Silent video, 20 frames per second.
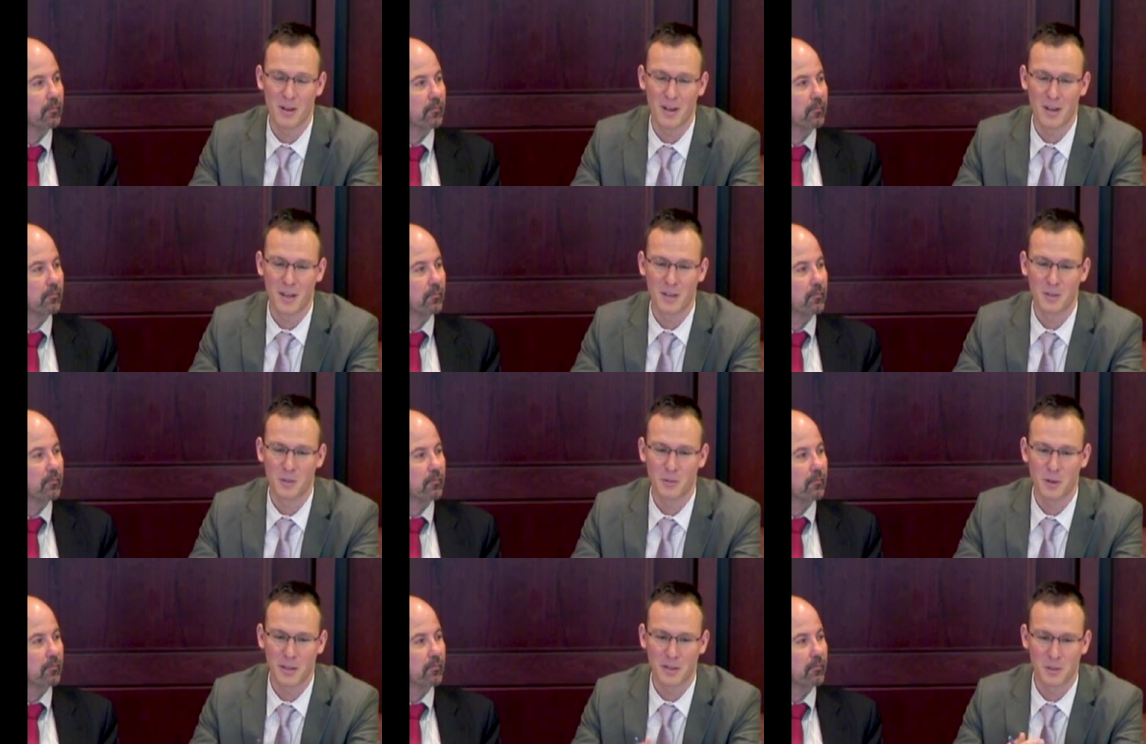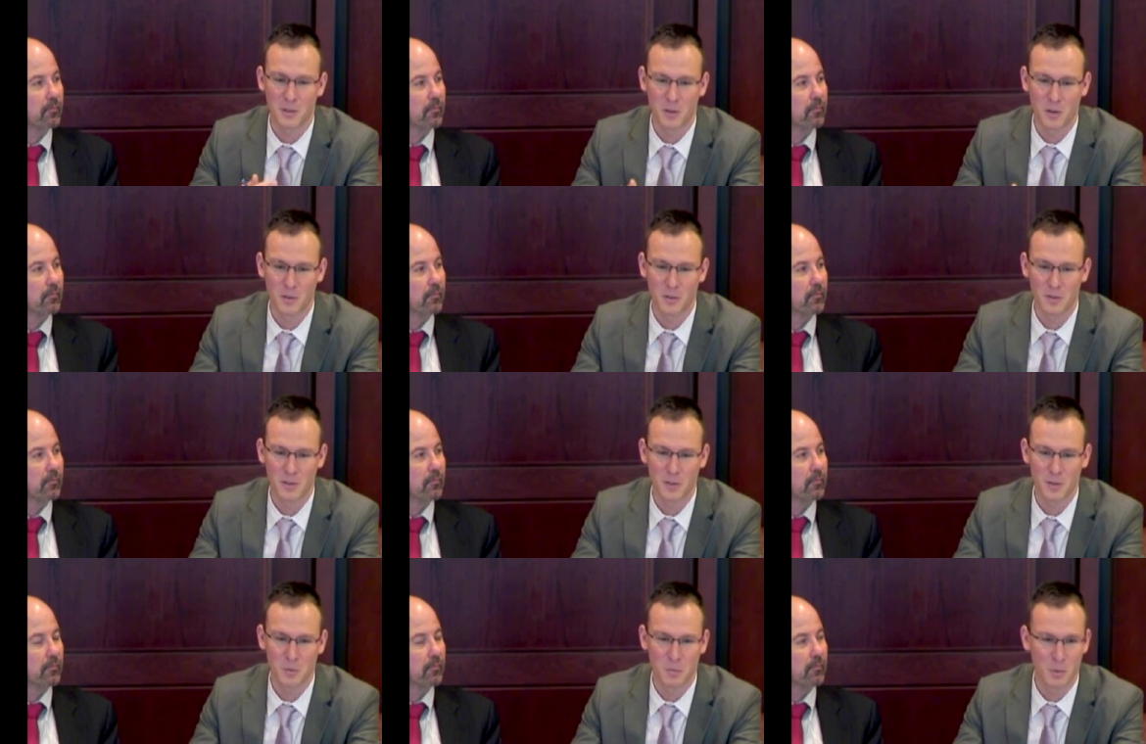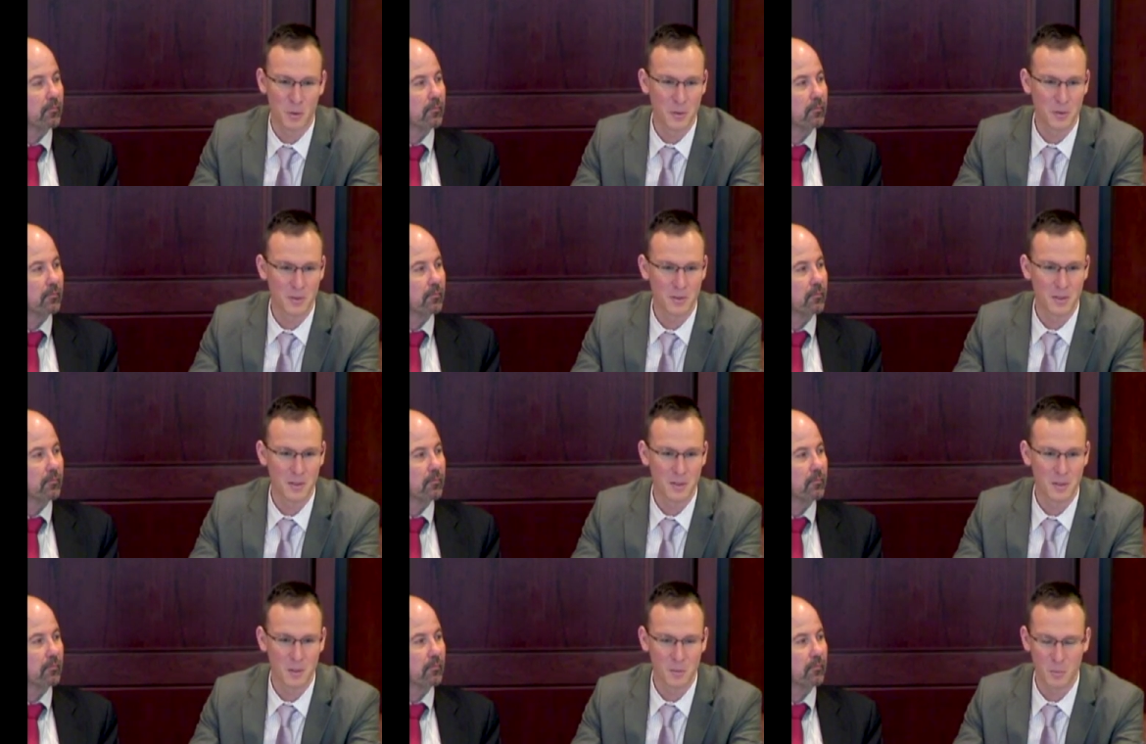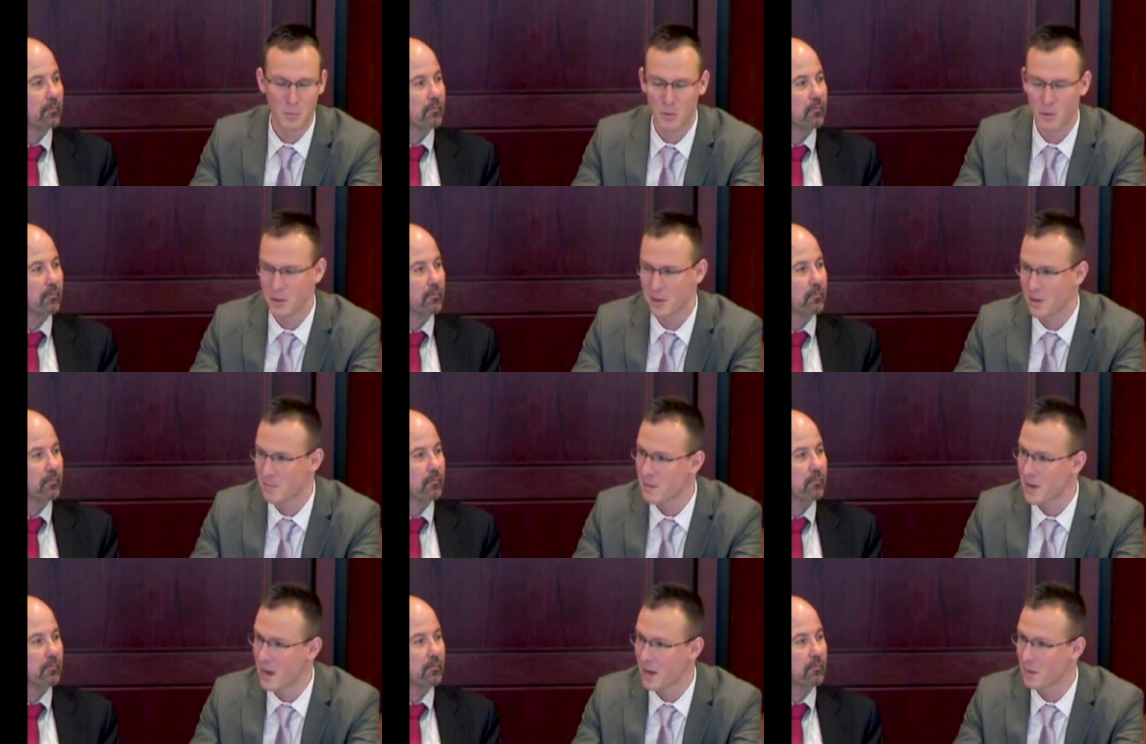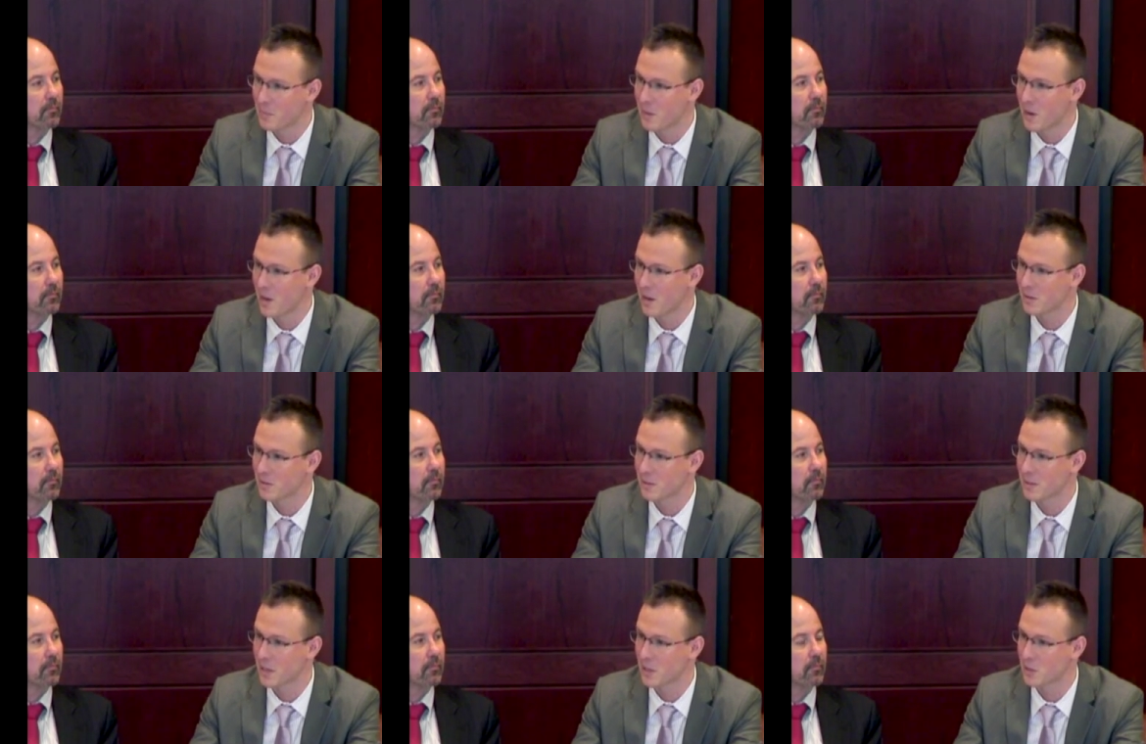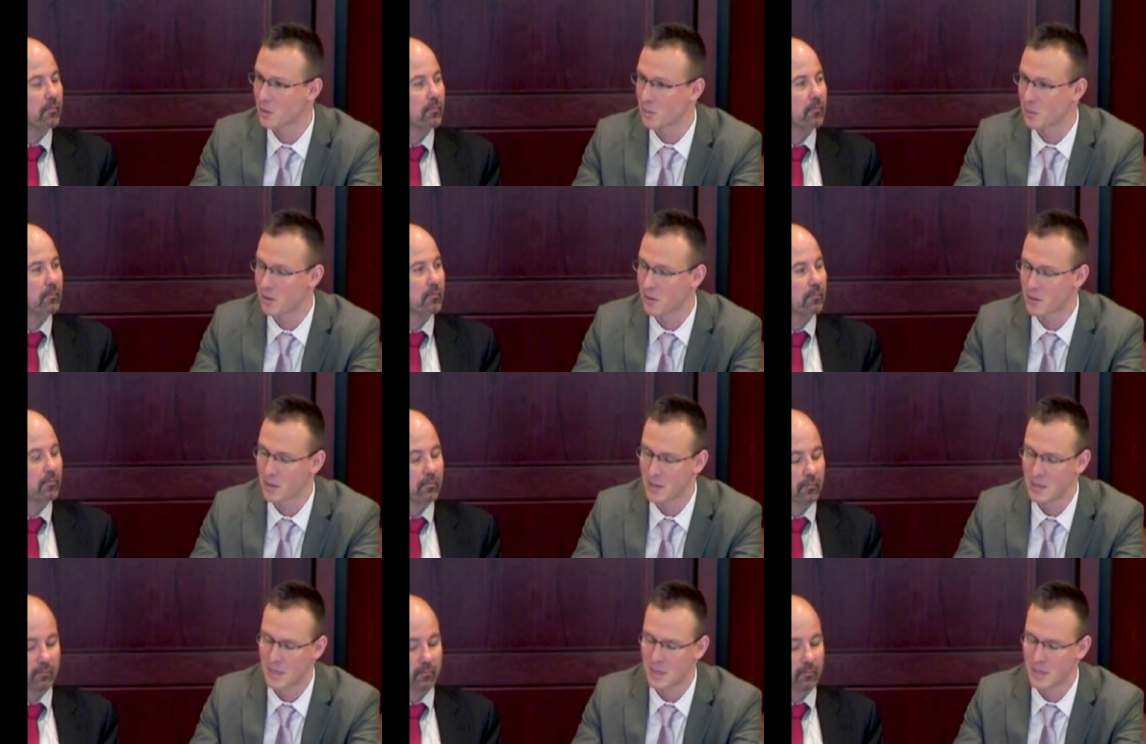Speaker 1: a direct services person at this point. I'm not a policy expert.